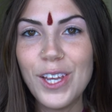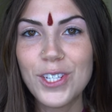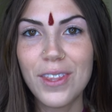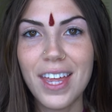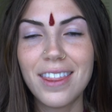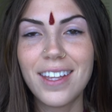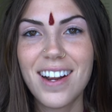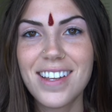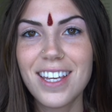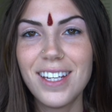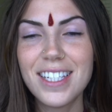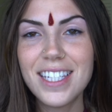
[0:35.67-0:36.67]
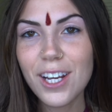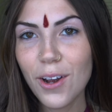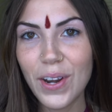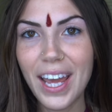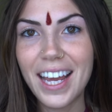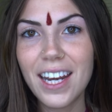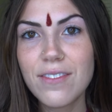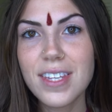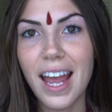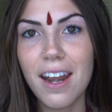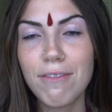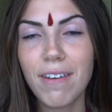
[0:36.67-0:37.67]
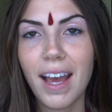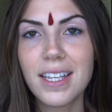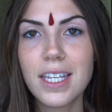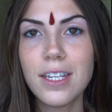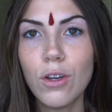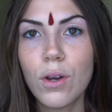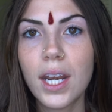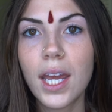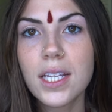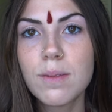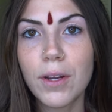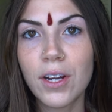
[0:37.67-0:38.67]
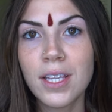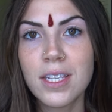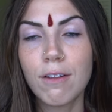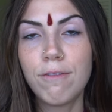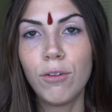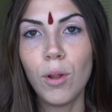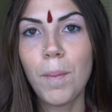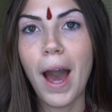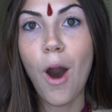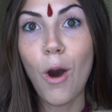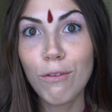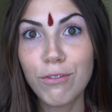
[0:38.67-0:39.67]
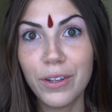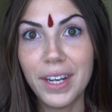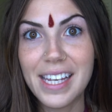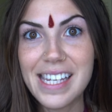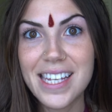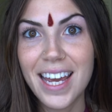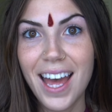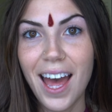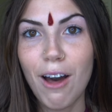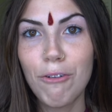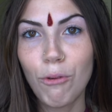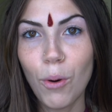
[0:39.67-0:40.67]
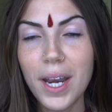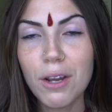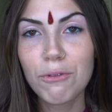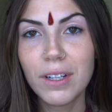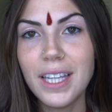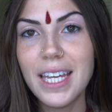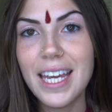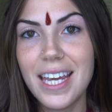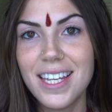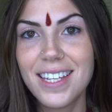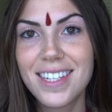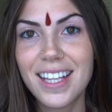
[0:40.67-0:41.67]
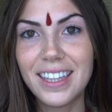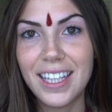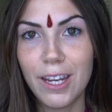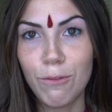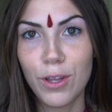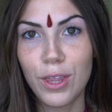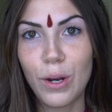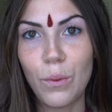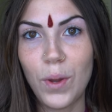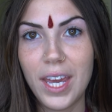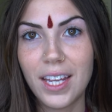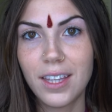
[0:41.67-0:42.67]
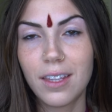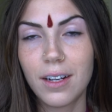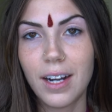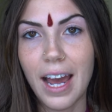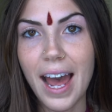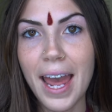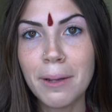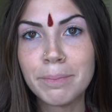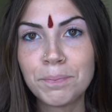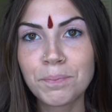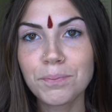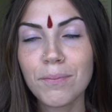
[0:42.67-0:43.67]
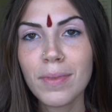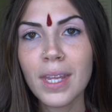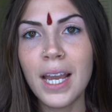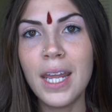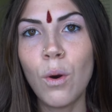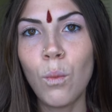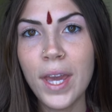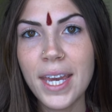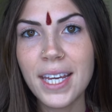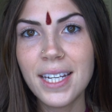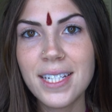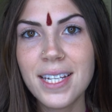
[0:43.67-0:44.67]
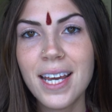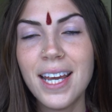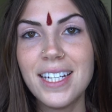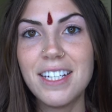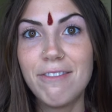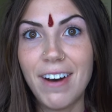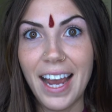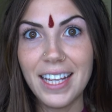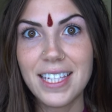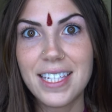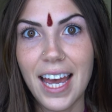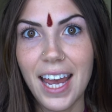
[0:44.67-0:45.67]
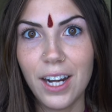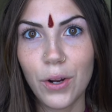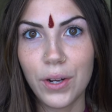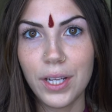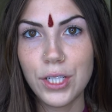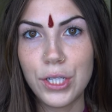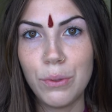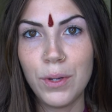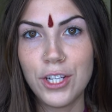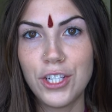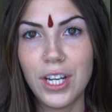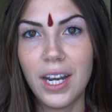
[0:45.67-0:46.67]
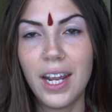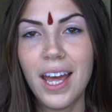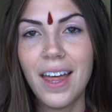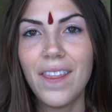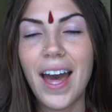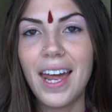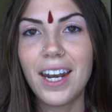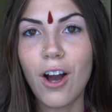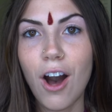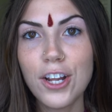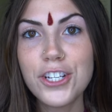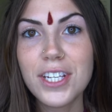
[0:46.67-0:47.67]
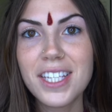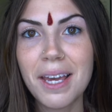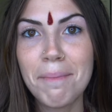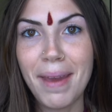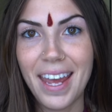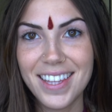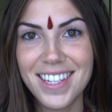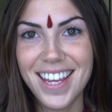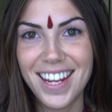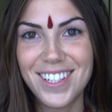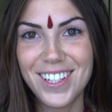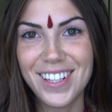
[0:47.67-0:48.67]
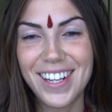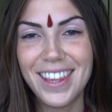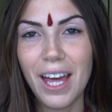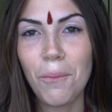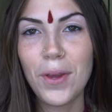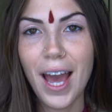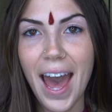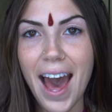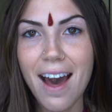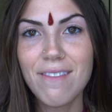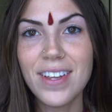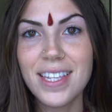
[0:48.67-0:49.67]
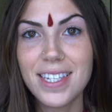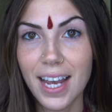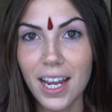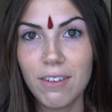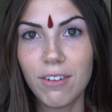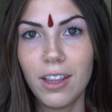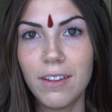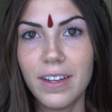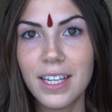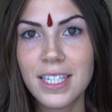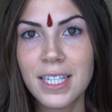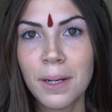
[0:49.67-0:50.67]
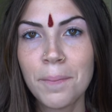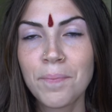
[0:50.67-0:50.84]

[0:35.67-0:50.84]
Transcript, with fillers: so that there's zero negative side effects and you can experience the full powerfulness of what it really is to live with an awakened third eye, an awakened divine sight or intuition, that conscious command center that we have inside of all of us.